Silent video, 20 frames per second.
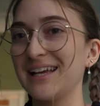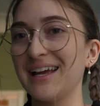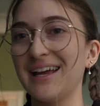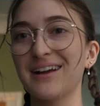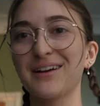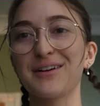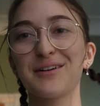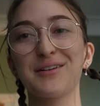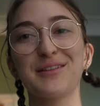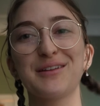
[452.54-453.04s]

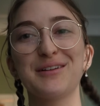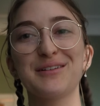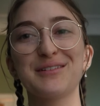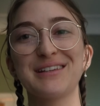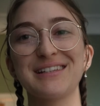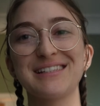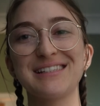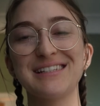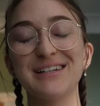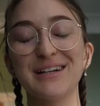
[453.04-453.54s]
saying earlier
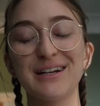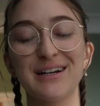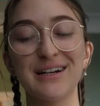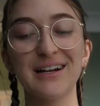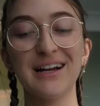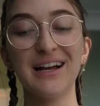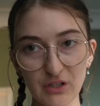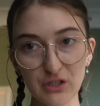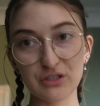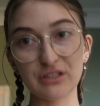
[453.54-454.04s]
this
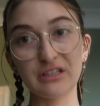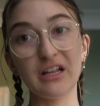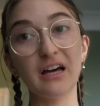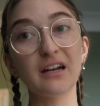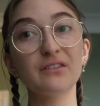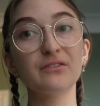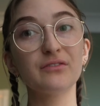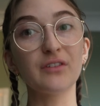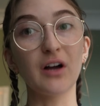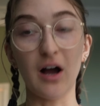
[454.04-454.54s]
year. There's a
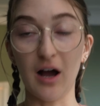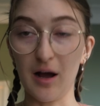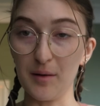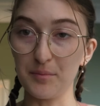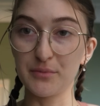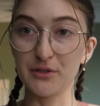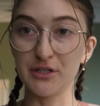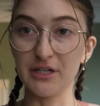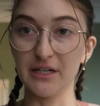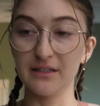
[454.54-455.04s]
lot of
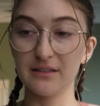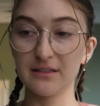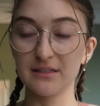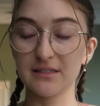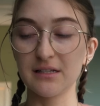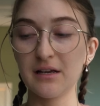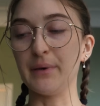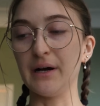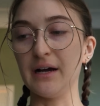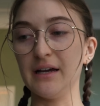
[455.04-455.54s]

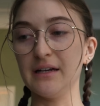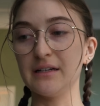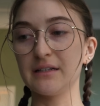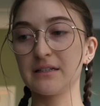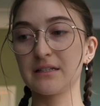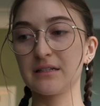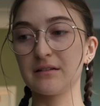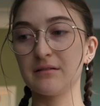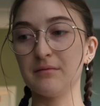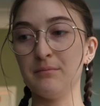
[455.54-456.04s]
options,
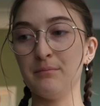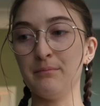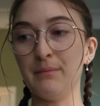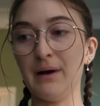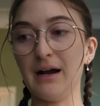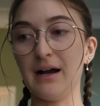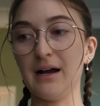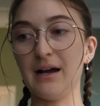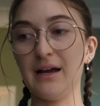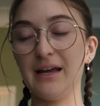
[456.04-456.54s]
but
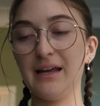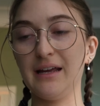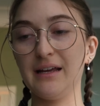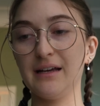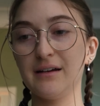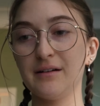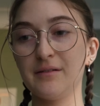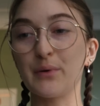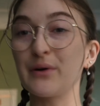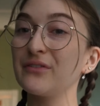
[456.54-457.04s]

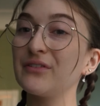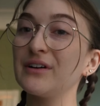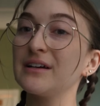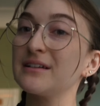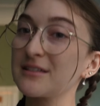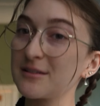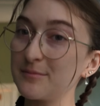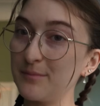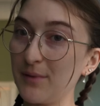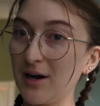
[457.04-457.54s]
my
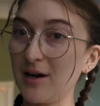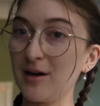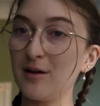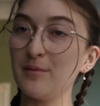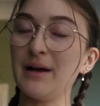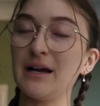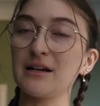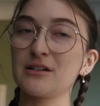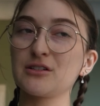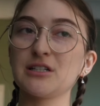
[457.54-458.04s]
boyfriend's
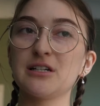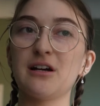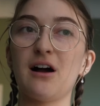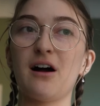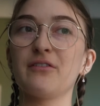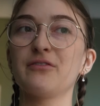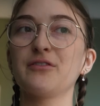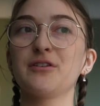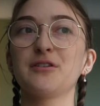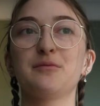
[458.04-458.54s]
mom actually
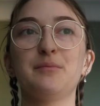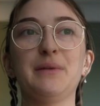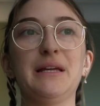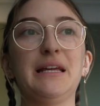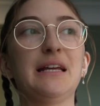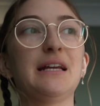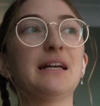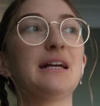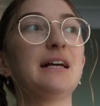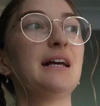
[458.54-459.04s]
offered
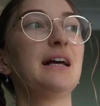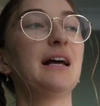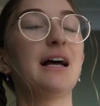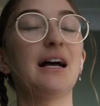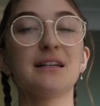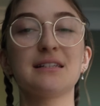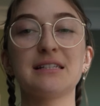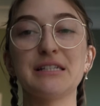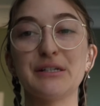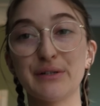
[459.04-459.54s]
me
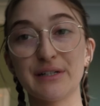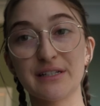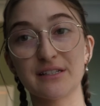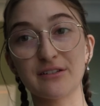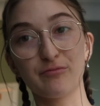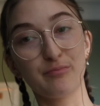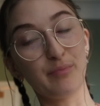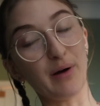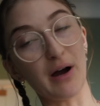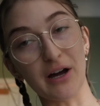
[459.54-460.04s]
a series
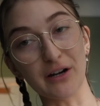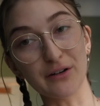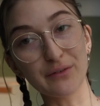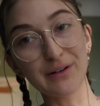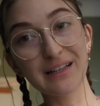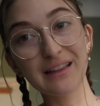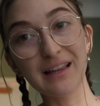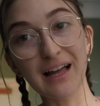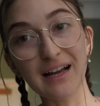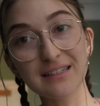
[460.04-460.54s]
of
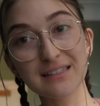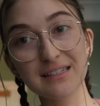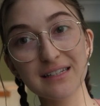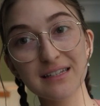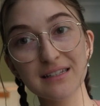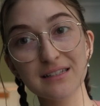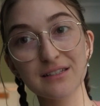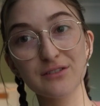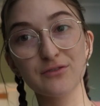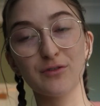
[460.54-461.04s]
pottery
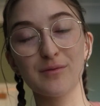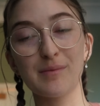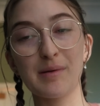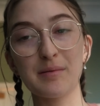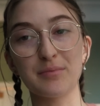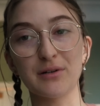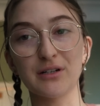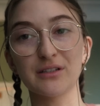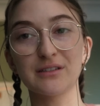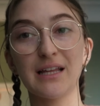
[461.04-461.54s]
classes for my
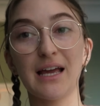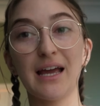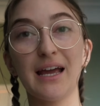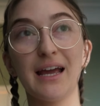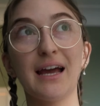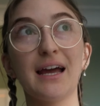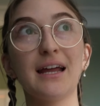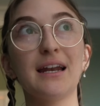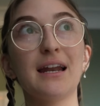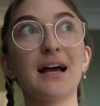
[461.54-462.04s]

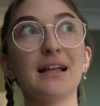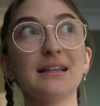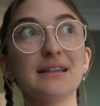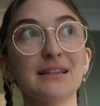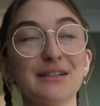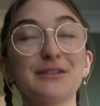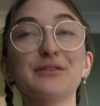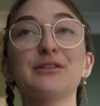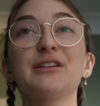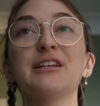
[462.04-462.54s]
birthday and
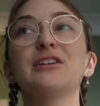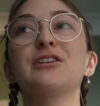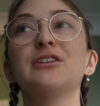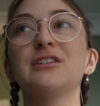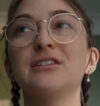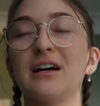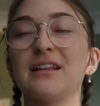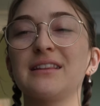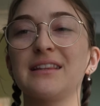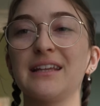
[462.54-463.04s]
literally
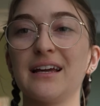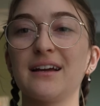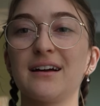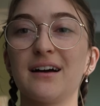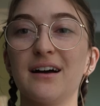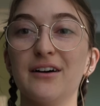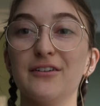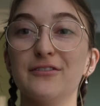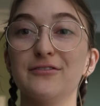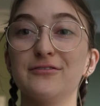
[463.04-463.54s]
could not think
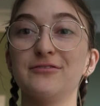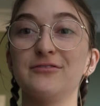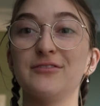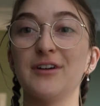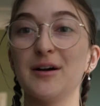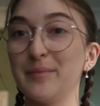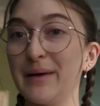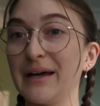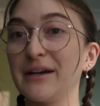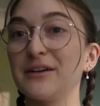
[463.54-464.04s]
of
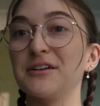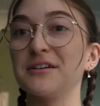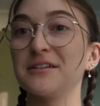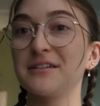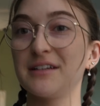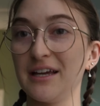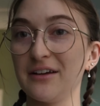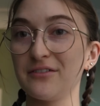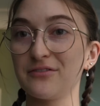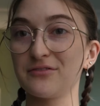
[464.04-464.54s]
a better
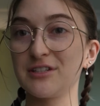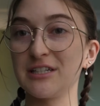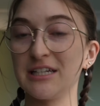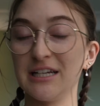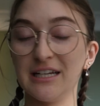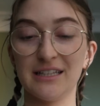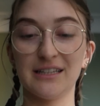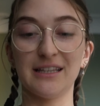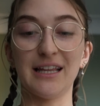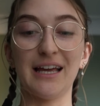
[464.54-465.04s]
gift.
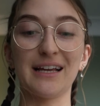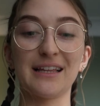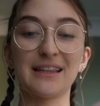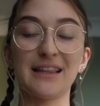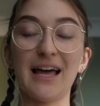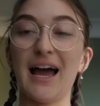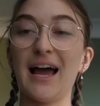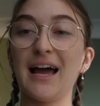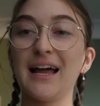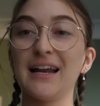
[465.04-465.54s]
Like
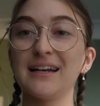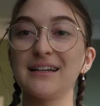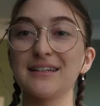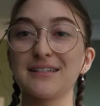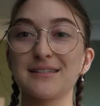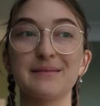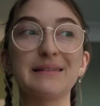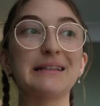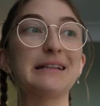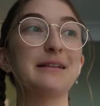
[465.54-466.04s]
that is
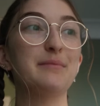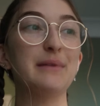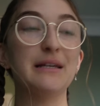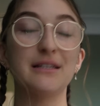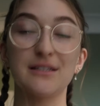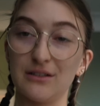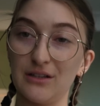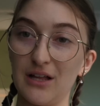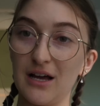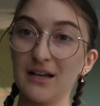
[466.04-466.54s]
something that
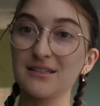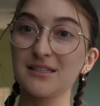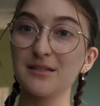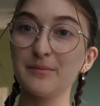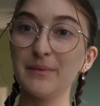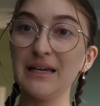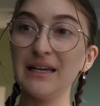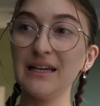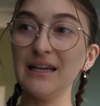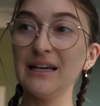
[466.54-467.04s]
means a lot to
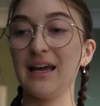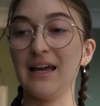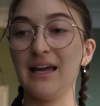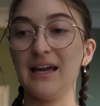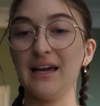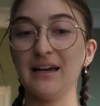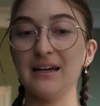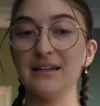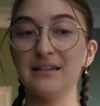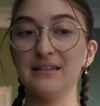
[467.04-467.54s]
me
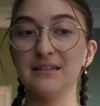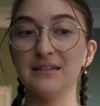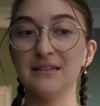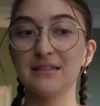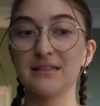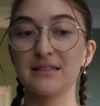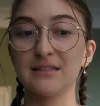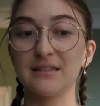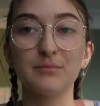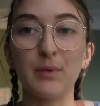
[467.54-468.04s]

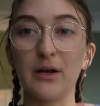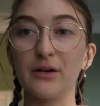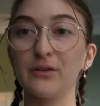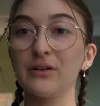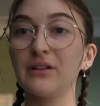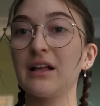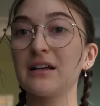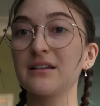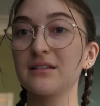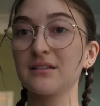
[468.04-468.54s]
and
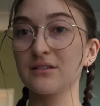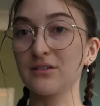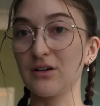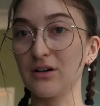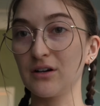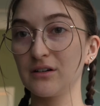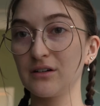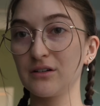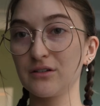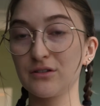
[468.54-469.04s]
pottery classes
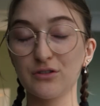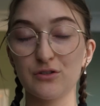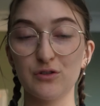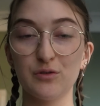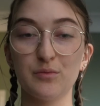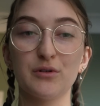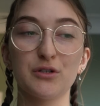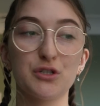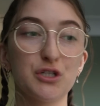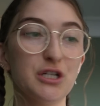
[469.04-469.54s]
aren't
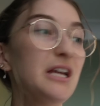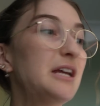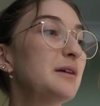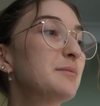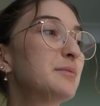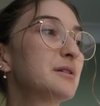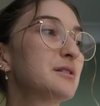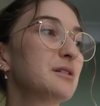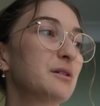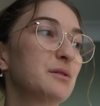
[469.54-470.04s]
super
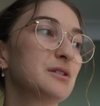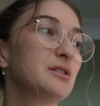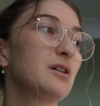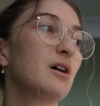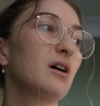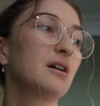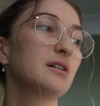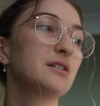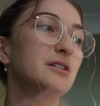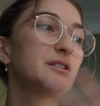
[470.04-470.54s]
cheap so it's
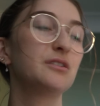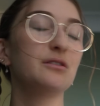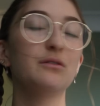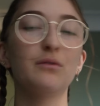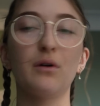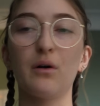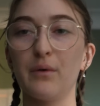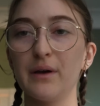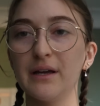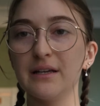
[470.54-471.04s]
hard
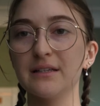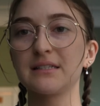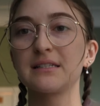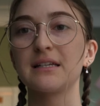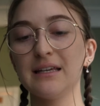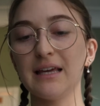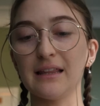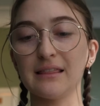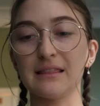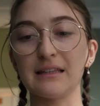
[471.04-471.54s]
to always
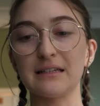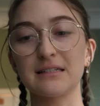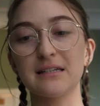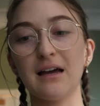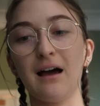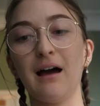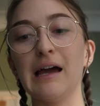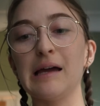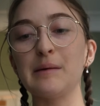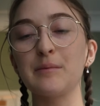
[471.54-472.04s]
get the
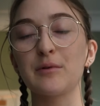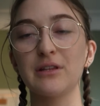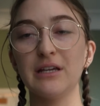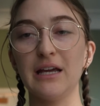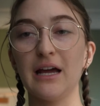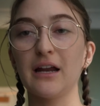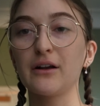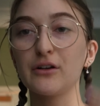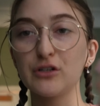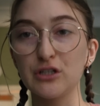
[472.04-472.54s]
time or the
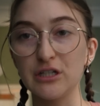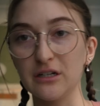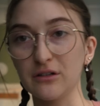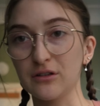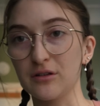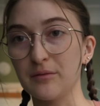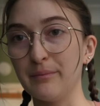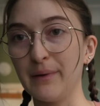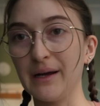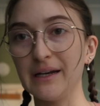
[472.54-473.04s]
energy or
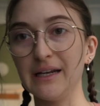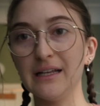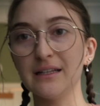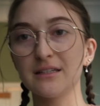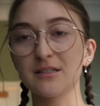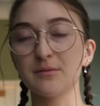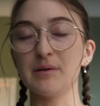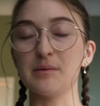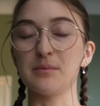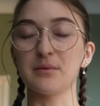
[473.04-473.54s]
the money
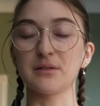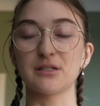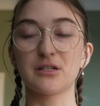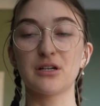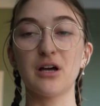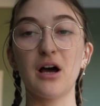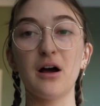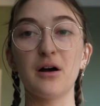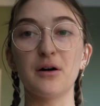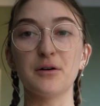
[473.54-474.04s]
to be able to
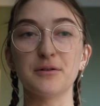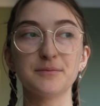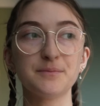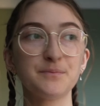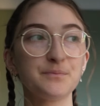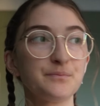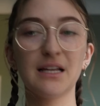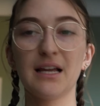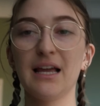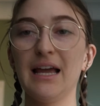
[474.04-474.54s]
go.
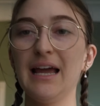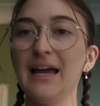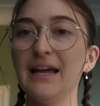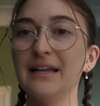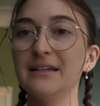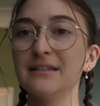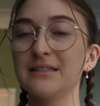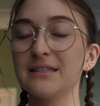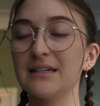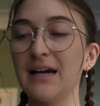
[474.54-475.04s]

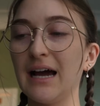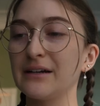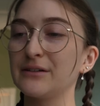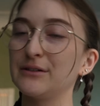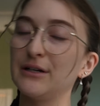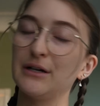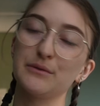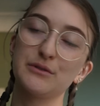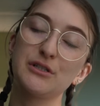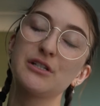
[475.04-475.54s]
And I
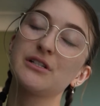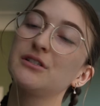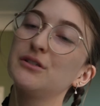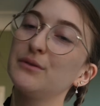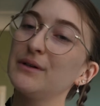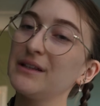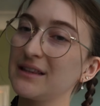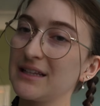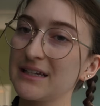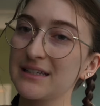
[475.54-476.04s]
don't know, just
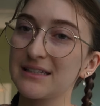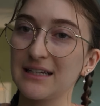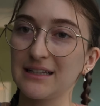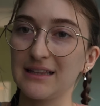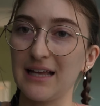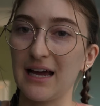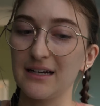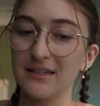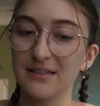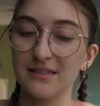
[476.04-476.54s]
doing things like
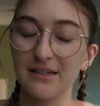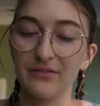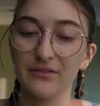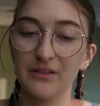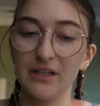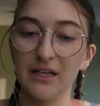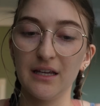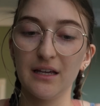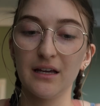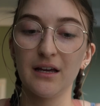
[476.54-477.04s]
that is
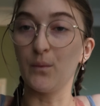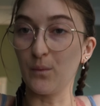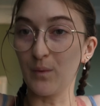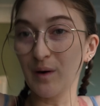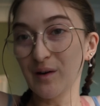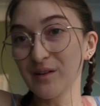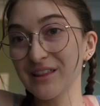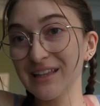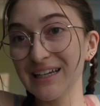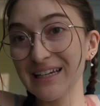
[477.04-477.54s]
definitely
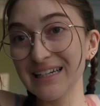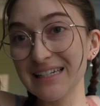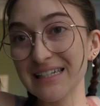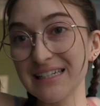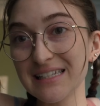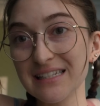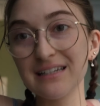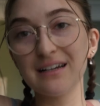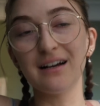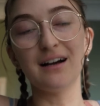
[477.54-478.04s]
worth
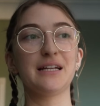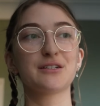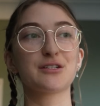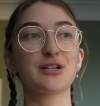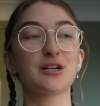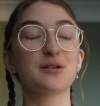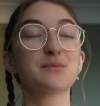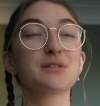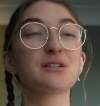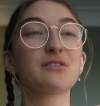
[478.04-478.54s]
it. In
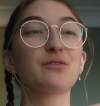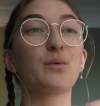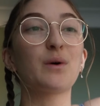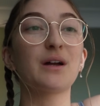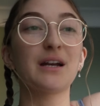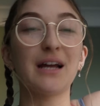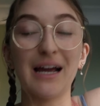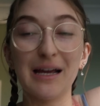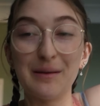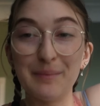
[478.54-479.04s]
terms of
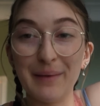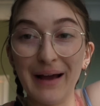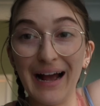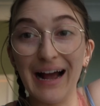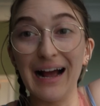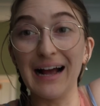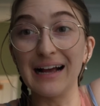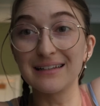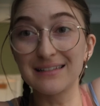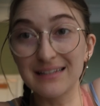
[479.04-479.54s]
what I'm
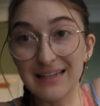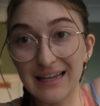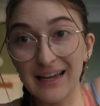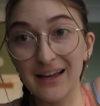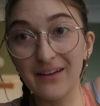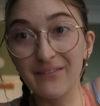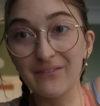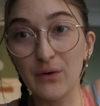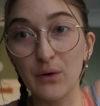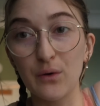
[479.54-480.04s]

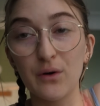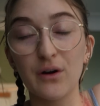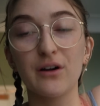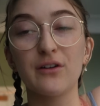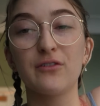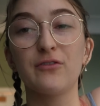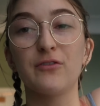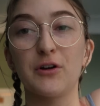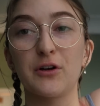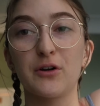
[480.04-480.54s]
asking
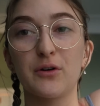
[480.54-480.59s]
for for